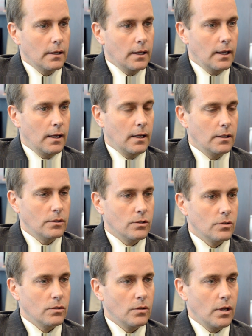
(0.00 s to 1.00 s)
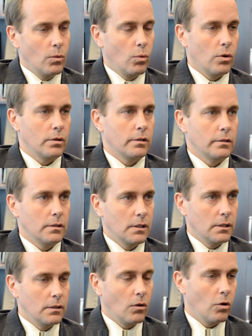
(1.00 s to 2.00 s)
and they work
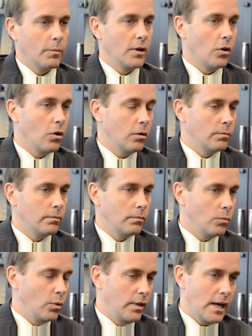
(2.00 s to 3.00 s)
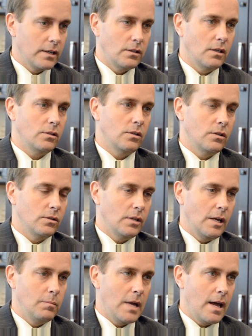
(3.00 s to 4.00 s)
arm in arm with access to the
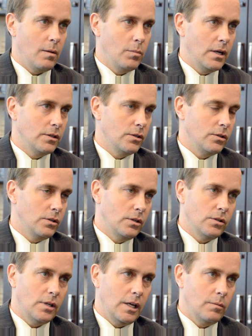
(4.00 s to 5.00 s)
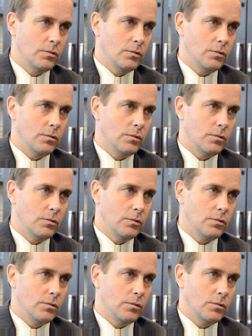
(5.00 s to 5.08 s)
same databases and the same